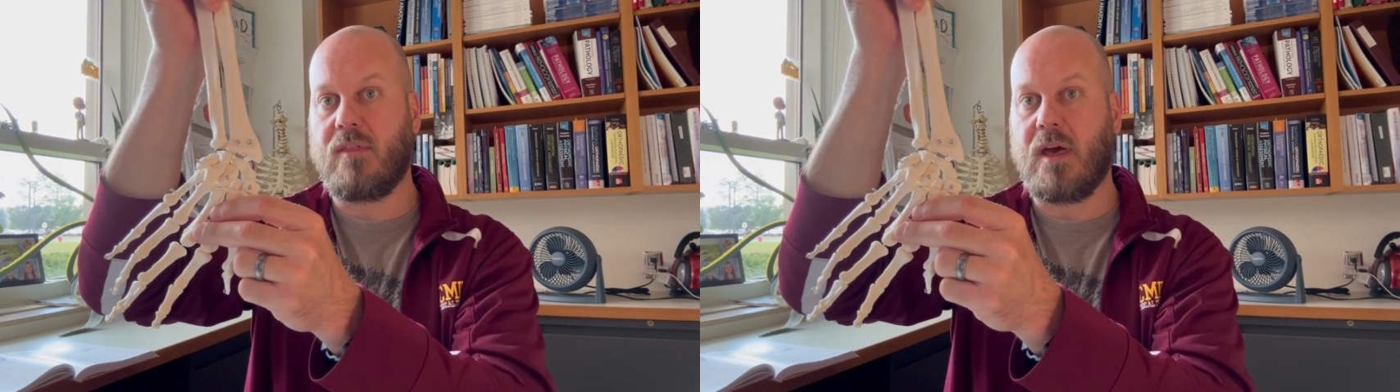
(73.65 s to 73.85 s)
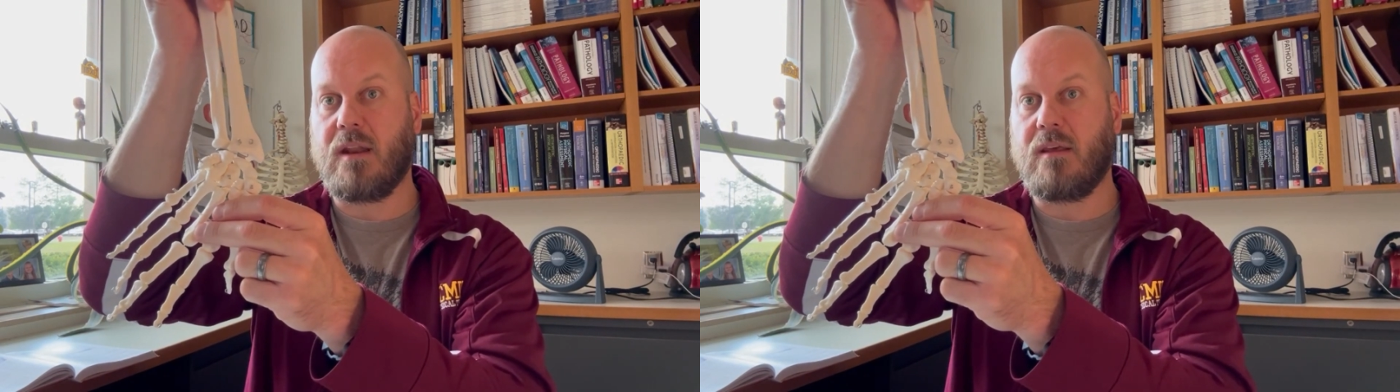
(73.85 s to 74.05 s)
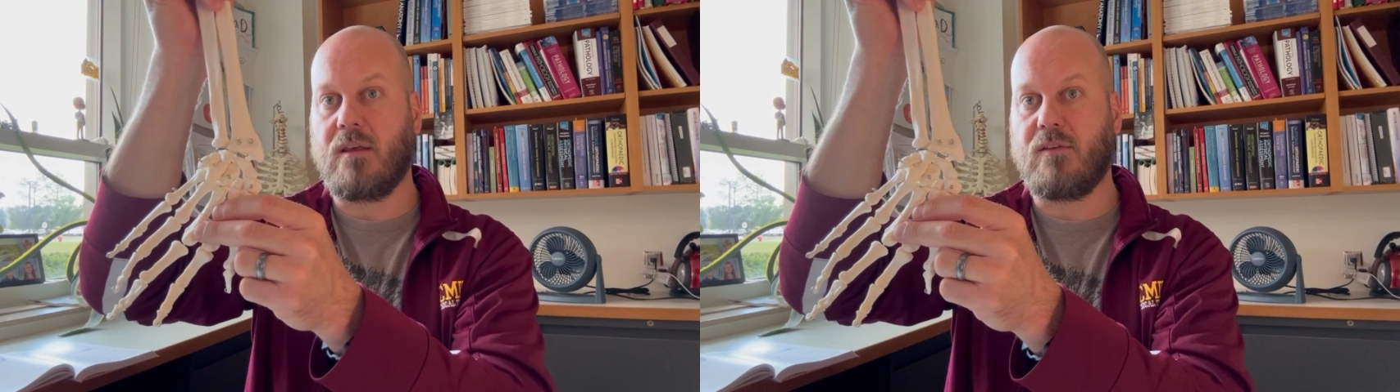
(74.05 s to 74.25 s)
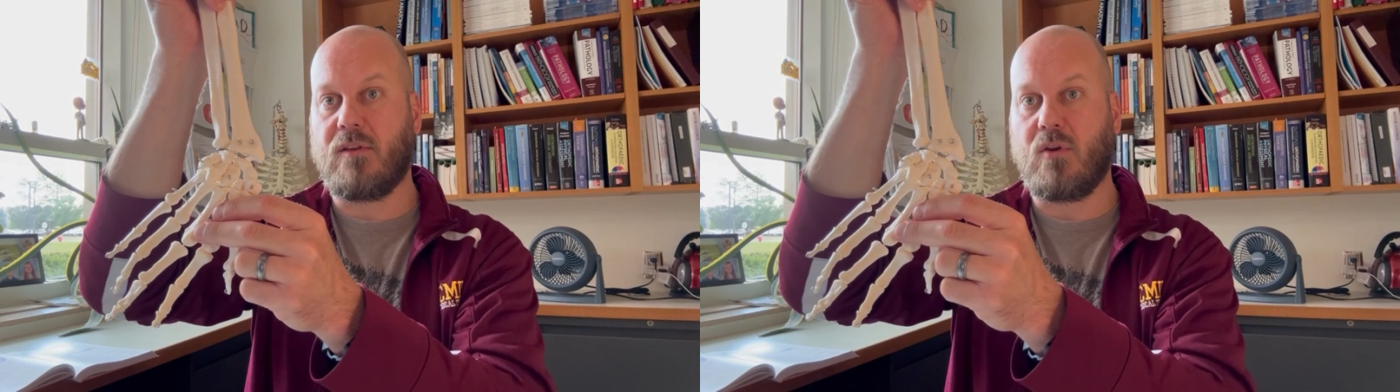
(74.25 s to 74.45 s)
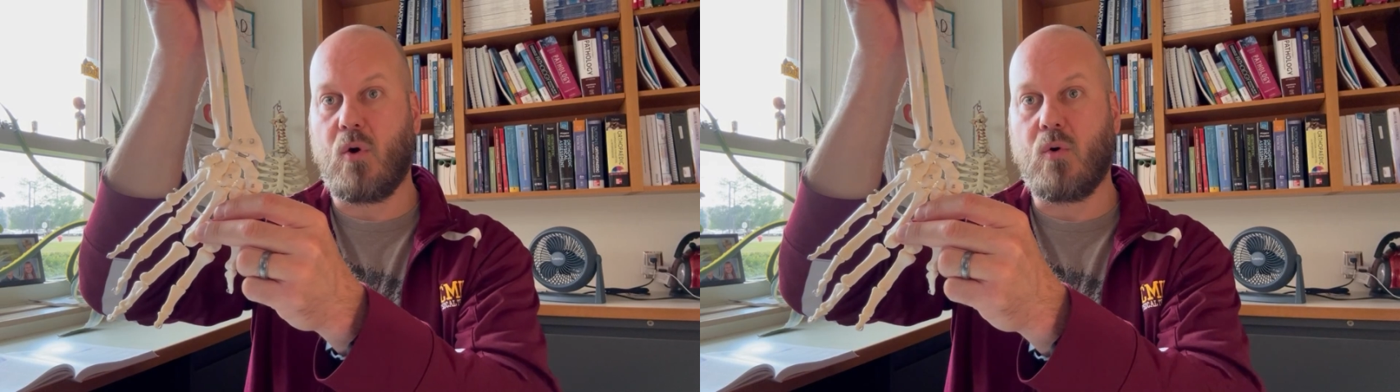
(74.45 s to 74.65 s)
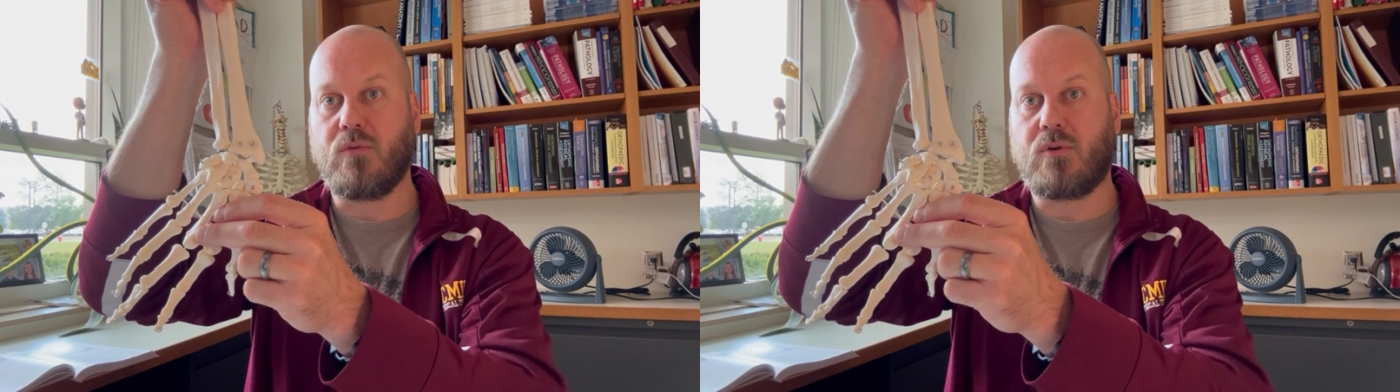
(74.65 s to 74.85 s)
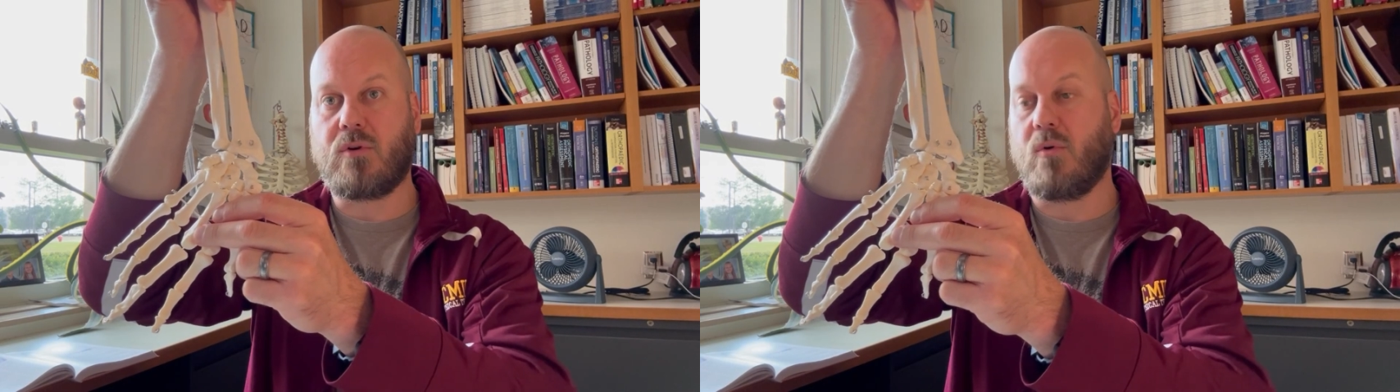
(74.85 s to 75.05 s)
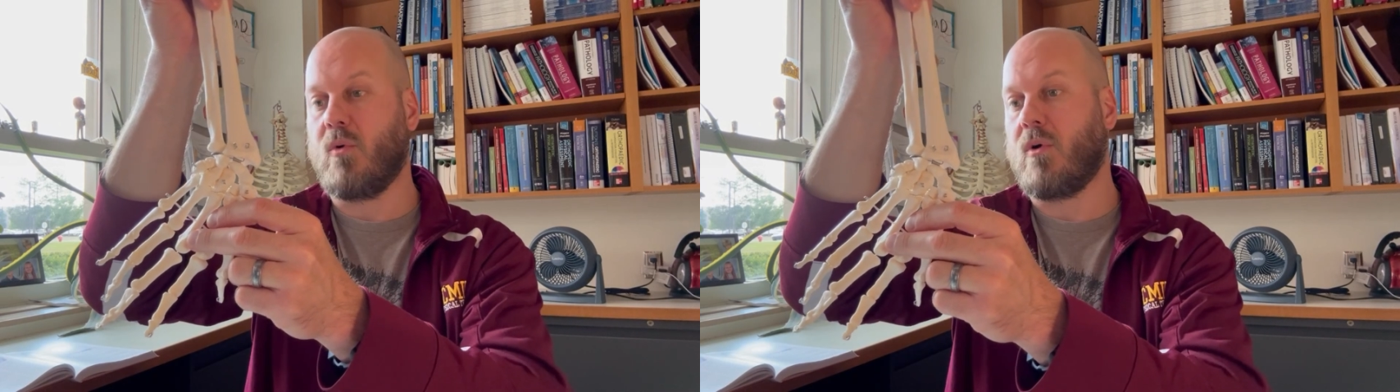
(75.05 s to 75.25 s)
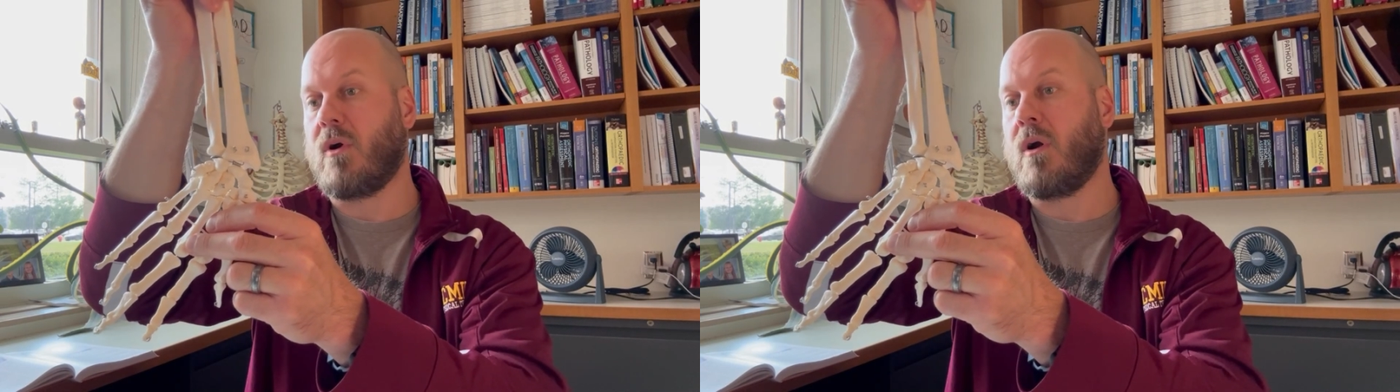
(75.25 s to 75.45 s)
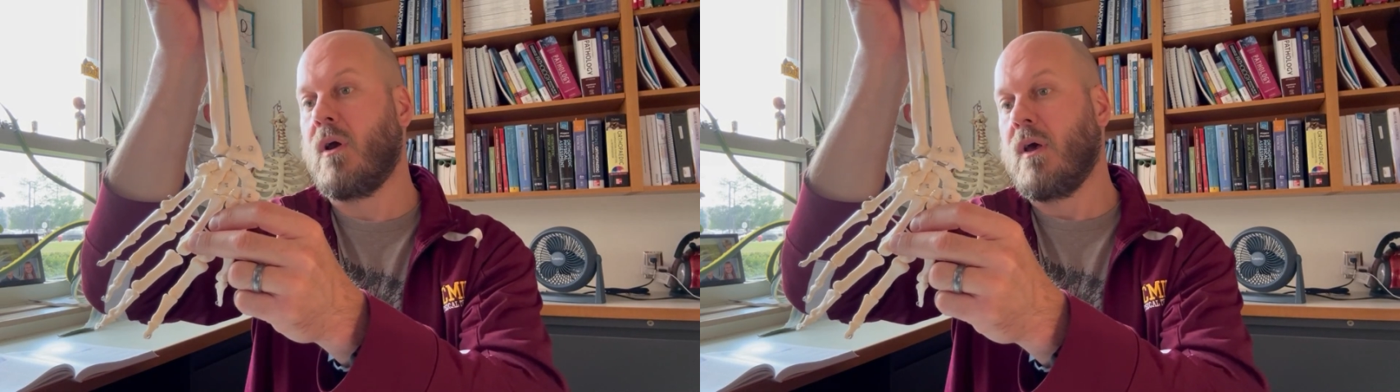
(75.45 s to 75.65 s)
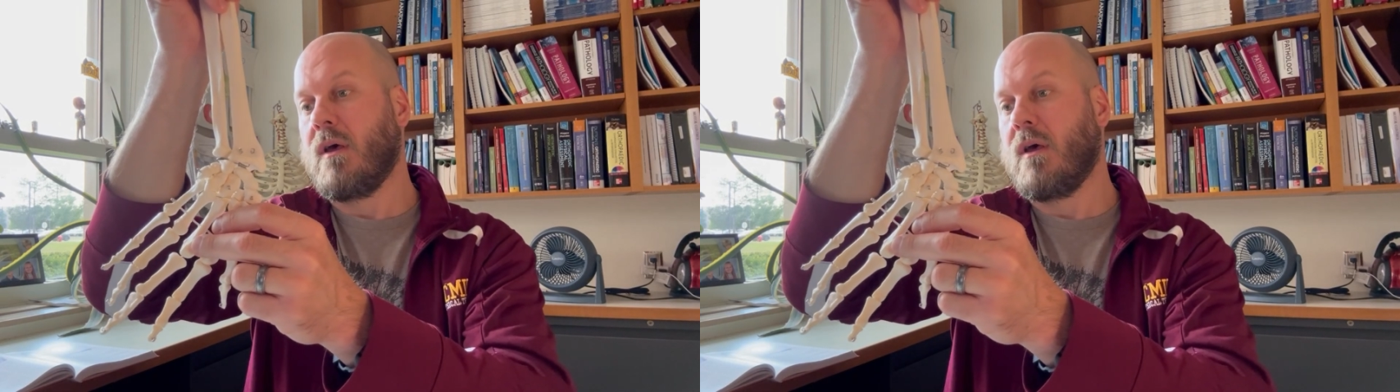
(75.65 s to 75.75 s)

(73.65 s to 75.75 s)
that is an ulnar or